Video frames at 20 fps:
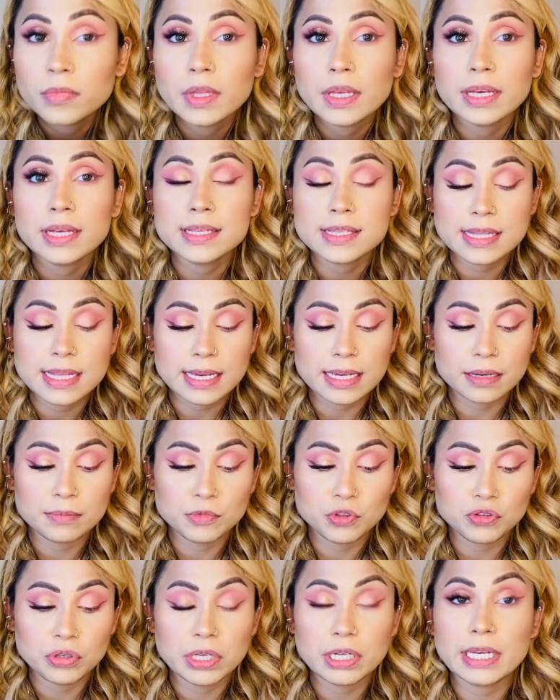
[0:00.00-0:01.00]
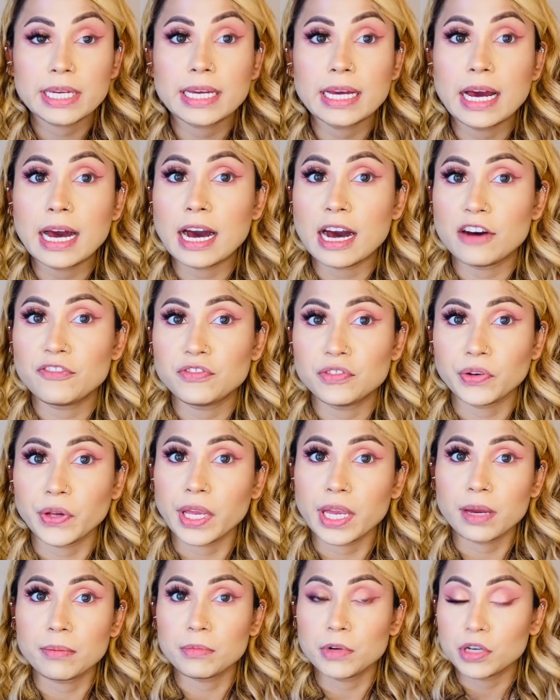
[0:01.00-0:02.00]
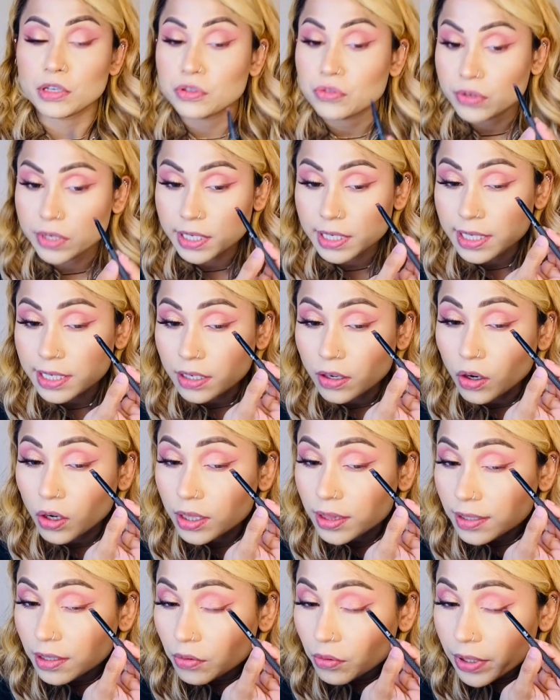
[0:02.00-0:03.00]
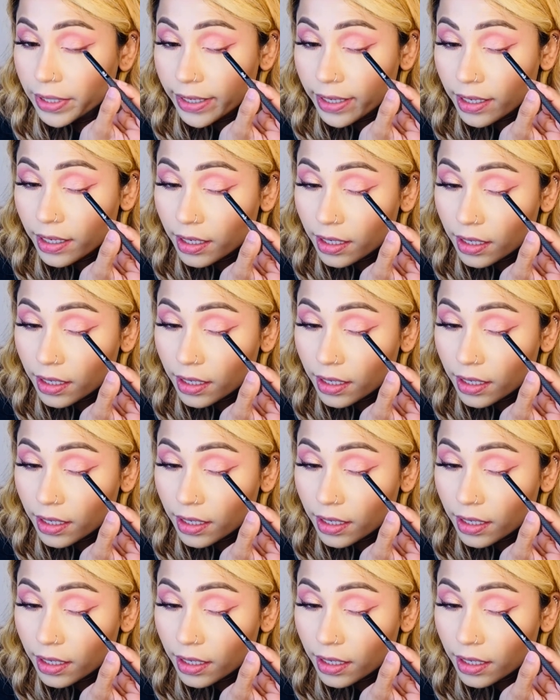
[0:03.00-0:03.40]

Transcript: It's like I'm doing like a half wing, I'm not doing like all the way.